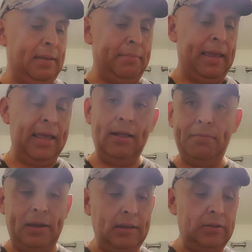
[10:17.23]
my
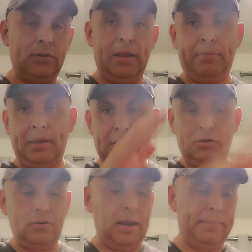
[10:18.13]
helmet is gonna be
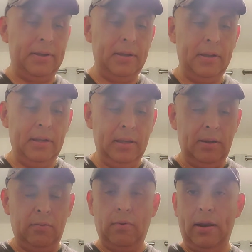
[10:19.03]
strapped
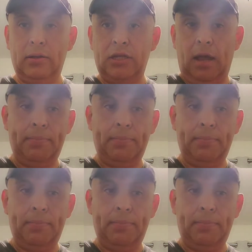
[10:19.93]
right on top. All